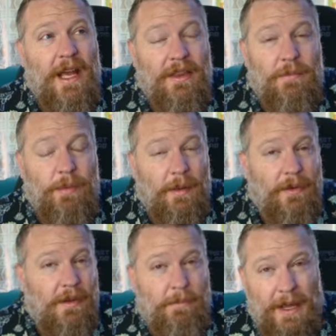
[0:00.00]
had
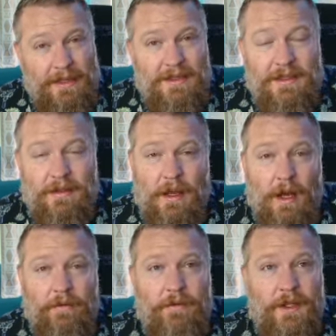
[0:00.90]
probably the best
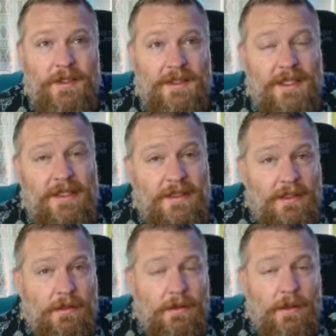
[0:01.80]
of the
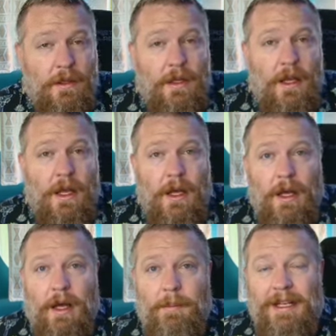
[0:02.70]
season,
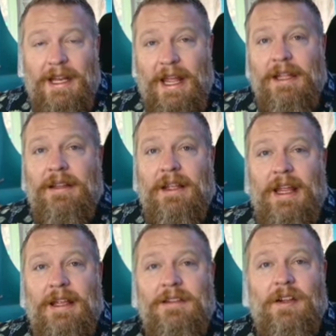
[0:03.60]
but it
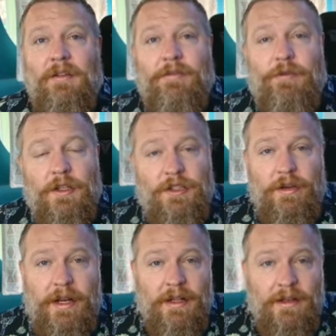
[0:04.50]
ends on a
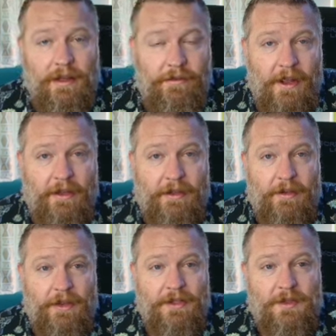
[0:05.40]
frustrating
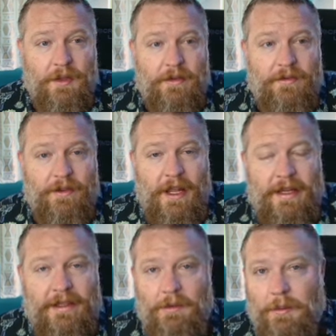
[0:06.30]
cliffhanger that's sort of
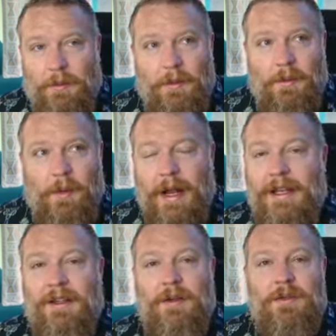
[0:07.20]
like, why
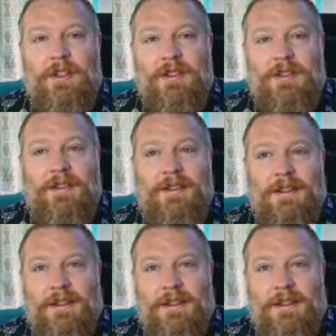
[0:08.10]
didn't you just